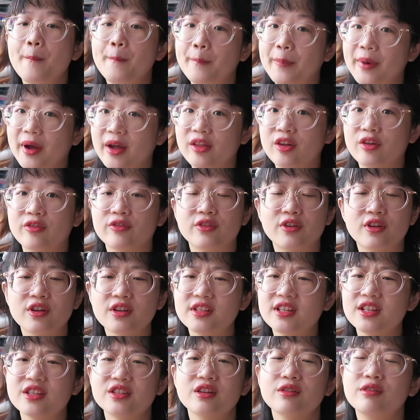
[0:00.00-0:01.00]
But of course
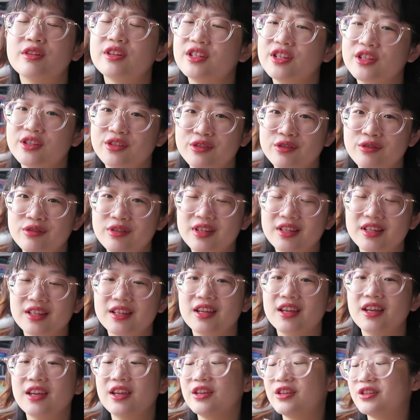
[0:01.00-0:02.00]
that's not what she's doing.
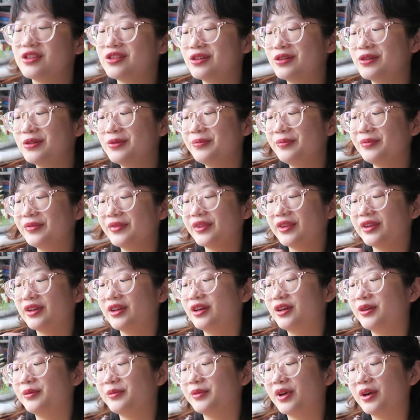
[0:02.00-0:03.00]
So
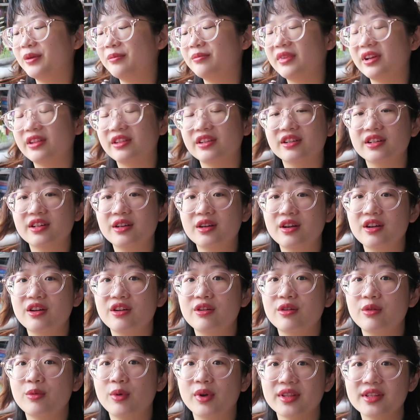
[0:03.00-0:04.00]
her mother
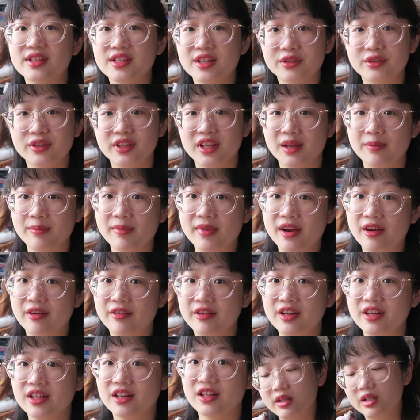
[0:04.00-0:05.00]
wants her to get married.